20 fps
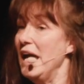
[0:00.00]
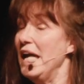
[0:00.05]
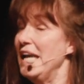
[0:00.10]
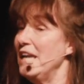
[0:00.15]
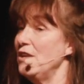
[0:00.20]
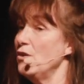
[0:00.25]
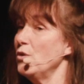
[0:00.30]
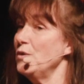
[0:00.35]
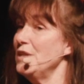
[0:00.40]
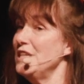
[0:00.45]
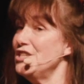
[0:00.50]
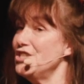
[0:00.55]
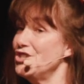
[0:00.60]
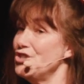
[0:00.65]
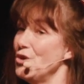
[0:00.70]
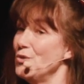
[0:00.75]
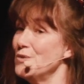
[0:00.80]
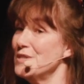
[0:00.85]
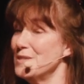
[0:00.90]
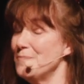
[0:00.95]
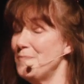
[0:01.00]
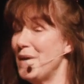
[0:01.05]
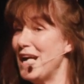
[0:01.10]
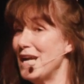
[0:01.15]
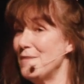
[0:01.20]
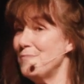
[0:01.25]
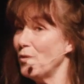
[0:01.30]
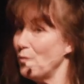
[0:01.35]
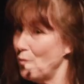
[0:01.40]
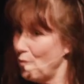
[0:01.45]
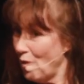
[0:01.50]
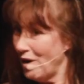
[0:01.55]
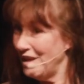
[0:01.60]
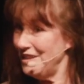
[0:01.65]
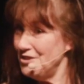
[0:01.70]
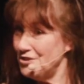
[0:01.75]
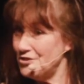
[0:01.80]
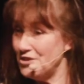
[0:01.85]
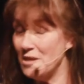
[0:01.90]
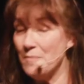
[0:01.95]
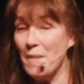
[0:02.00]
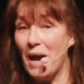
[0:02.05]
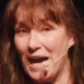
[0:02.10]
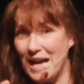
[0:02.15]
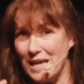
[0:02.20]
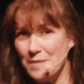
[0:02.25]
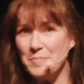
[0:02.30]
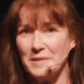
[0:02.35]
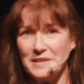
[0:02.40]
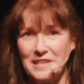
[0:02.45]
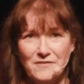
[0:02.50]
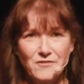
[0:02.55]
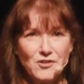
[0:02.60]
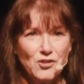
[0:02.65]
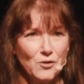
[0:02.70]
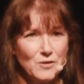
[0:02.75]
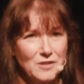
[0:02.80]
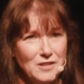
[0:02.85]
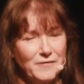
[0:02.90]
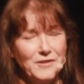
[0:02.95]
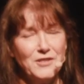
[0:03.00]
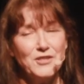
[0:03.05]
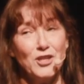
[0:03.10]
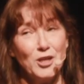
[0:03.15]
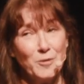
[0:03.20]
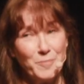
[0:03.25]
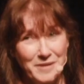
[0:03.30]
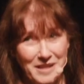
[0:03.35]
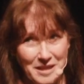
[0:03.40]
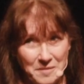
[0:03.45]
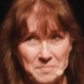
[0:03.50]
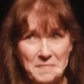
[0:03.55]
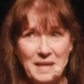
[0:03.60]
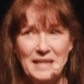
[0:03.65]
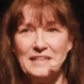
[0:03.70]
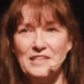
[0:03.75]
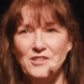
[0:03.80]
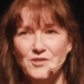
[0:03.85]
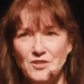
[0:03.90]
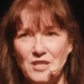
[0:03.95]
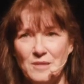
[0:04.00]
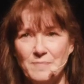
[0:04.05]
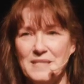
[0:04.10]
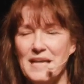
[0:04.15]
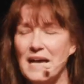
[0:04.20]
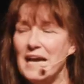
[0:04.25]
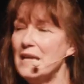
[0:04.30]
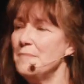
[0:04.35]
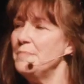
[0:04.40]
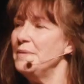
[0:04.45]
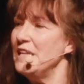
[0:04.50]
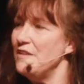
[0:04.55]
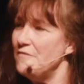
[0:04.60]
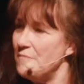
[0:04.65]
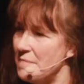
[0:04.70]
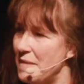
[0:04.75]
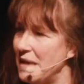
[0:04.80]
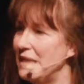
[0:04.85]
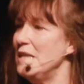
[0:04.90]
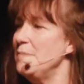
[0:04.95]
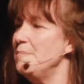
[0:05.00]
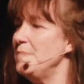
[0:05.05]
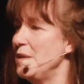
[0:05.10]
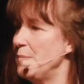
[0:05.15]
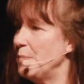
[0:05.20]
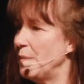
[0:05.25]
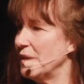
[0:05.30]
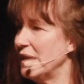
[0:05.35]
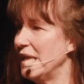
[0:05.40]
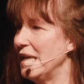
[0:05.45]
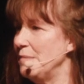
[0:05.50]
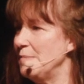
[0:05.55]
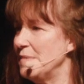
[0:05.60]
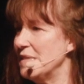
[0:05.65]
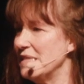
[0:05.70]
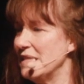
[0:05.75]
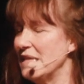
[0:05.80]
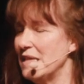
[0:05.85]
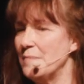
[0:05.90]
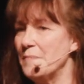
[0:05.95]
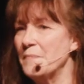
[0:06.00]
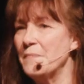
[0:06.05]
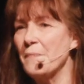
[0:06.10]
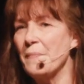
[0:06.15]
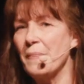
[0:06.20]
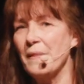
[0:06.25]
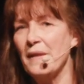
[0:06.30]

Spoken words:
It only shows the Bible one dream. I believe Joseph interpreted many dreams. I believe many people came to him.